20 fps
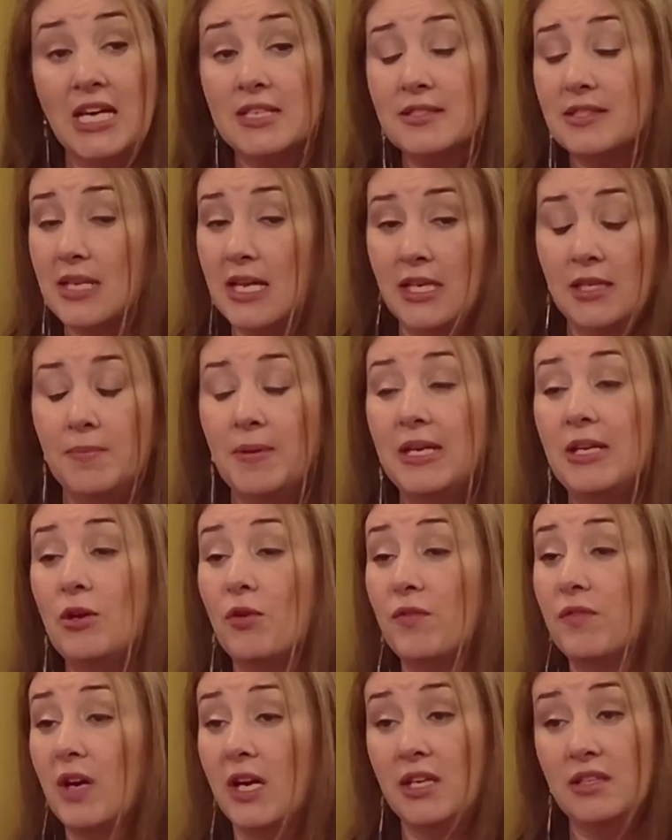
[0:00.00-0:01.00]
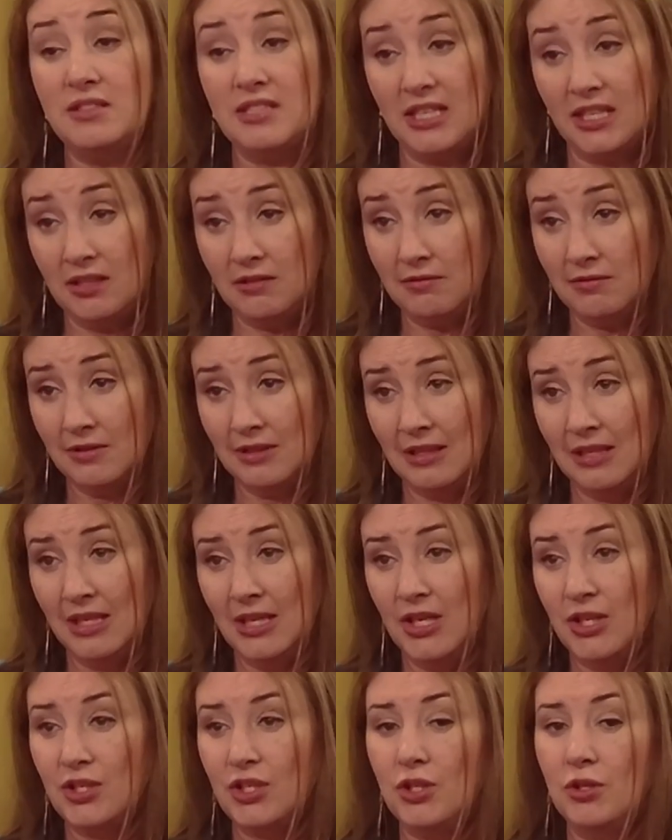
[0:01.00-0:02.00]
Yes, anybody over 18,
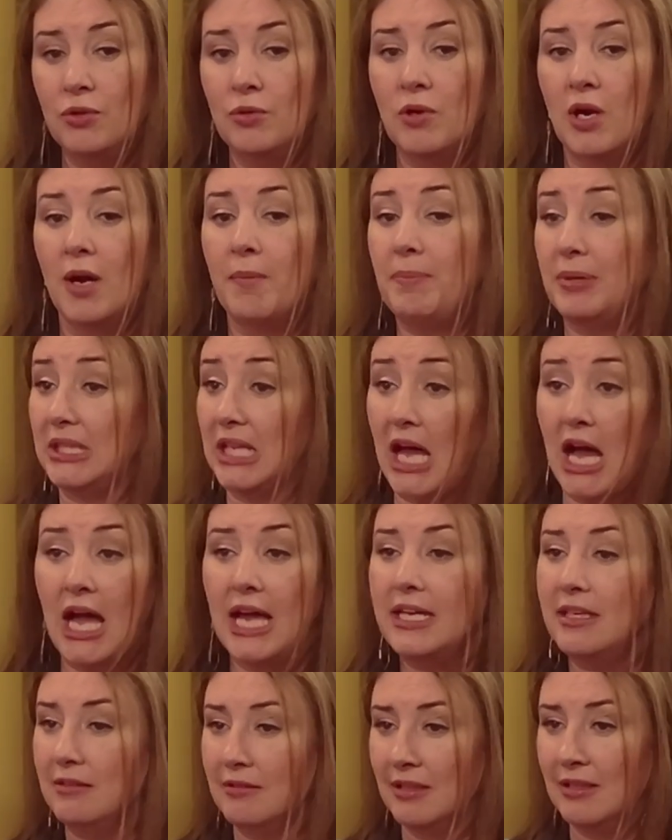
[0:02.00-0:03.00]
you apply,